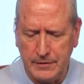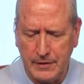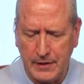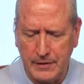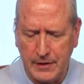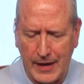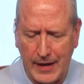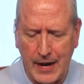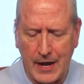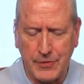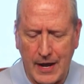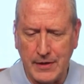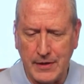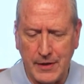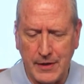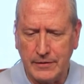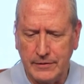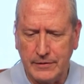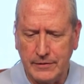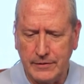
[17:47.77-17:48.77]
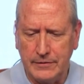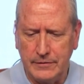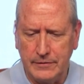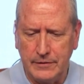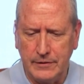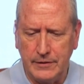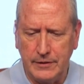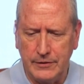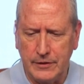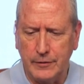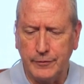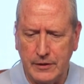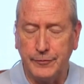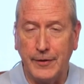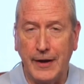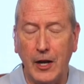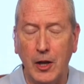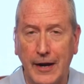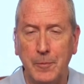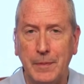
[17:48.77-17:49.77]
I think
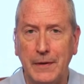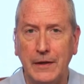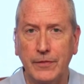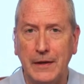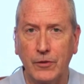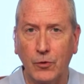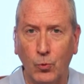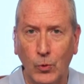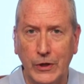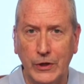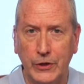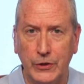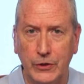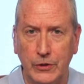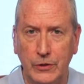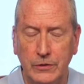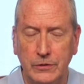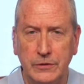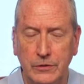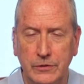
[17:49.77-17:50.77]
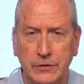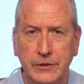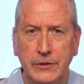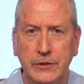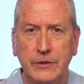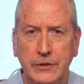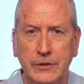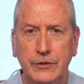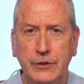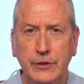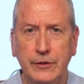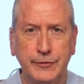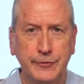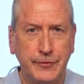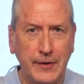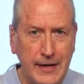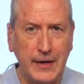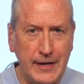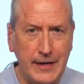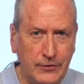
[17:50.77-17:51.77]
developing the will to
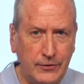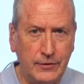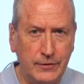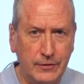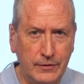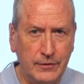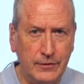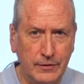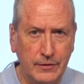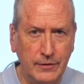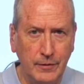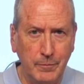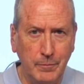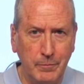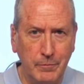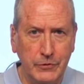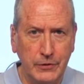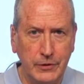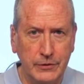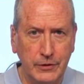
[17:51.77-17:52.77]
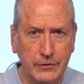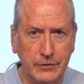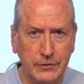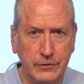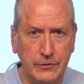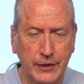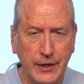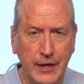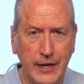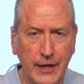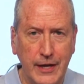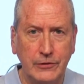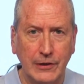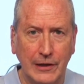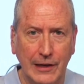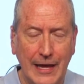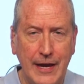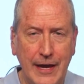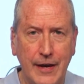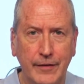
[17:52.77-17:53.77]
face today's
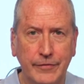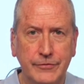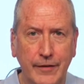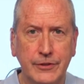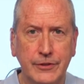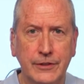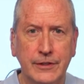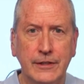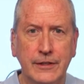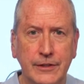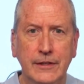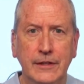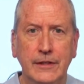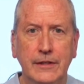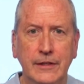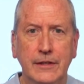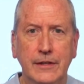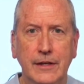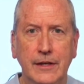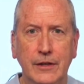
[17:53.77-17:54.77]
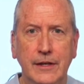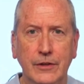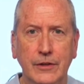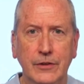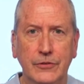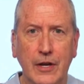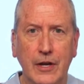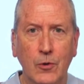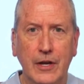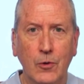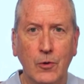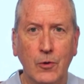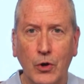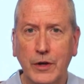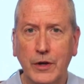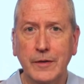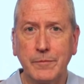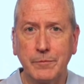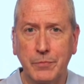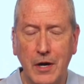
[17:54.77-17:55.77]
left is a
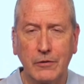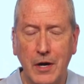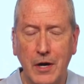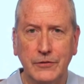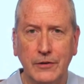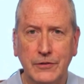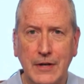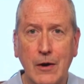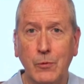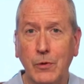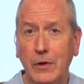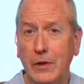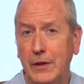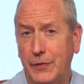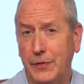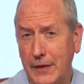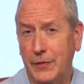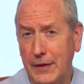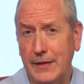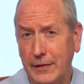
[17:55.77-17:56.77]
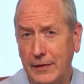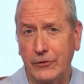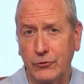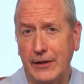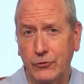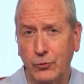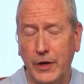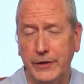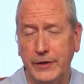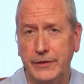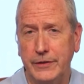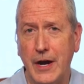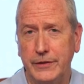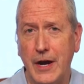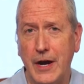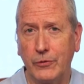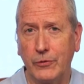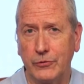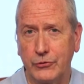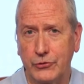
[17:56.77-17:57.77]
work in progress. I really think that's what
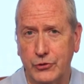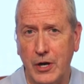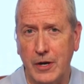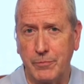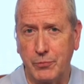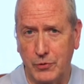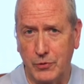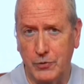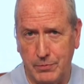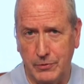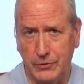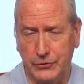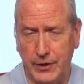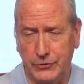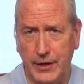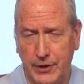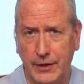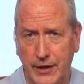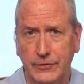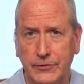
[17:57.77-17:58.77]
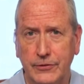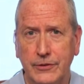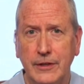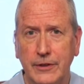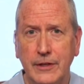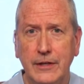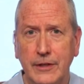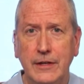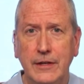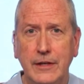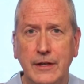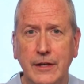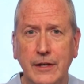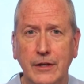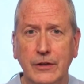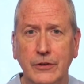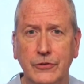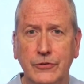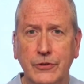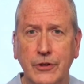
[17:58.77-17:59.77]
Donald Trump represents,
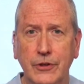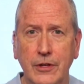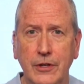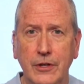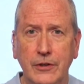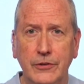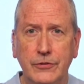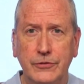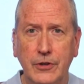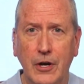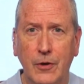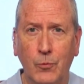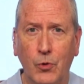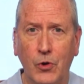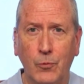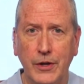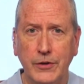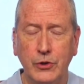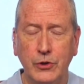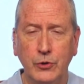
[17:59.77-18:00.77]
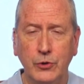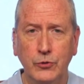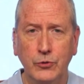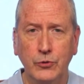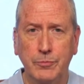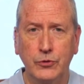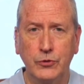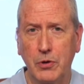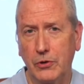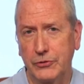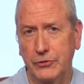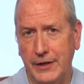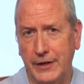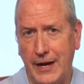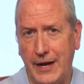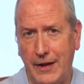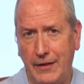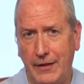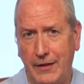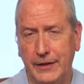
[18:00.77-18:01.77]
is someone whose
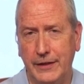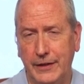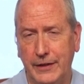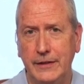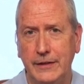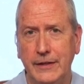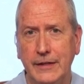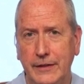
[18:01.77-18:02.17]
personality